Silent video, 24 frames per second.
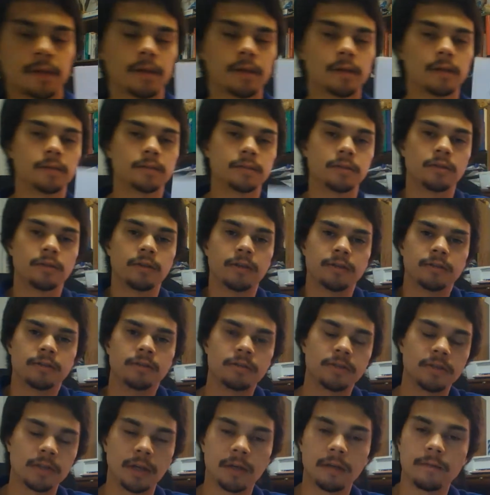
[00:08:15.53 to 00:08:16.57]
So think to
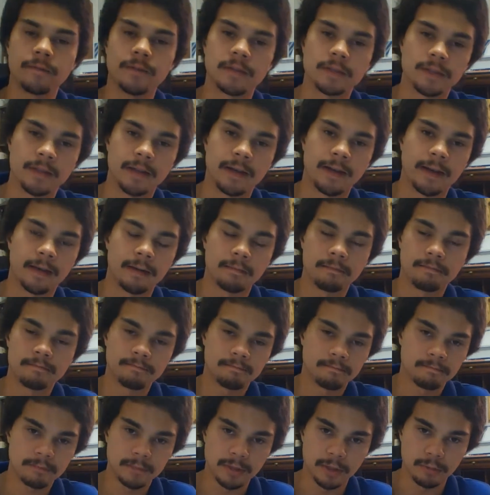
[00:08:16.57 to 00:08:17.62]
yourself, is that
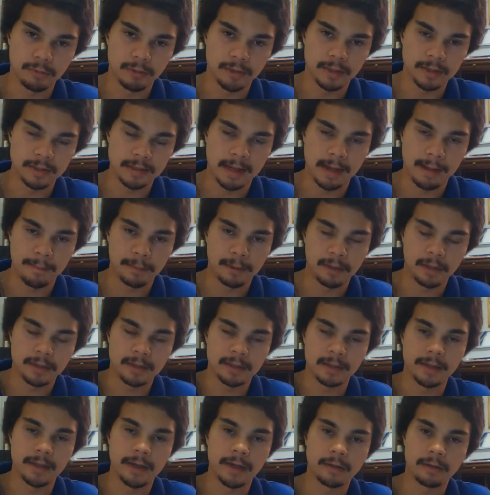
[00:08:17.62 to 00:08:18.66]
two things happening
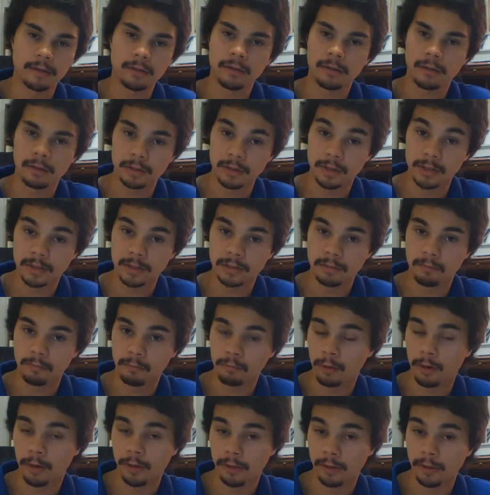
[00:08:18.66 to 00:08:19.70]
together, or just
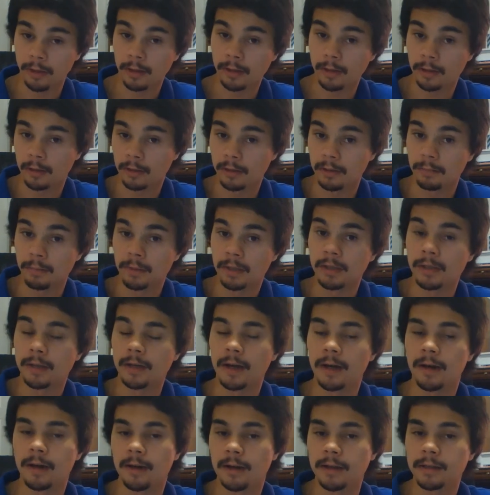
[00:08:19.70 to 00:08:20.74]
one thing that could be the
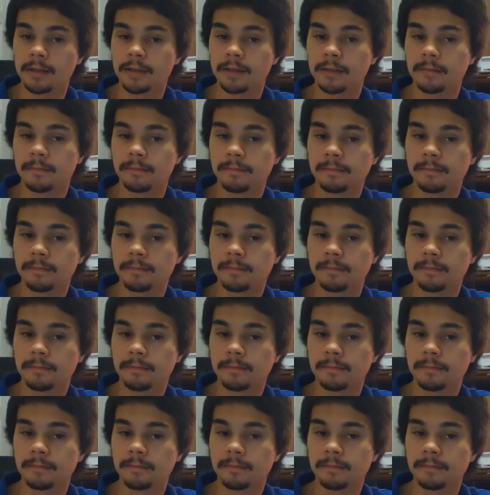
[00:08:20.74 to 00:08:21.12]
cause?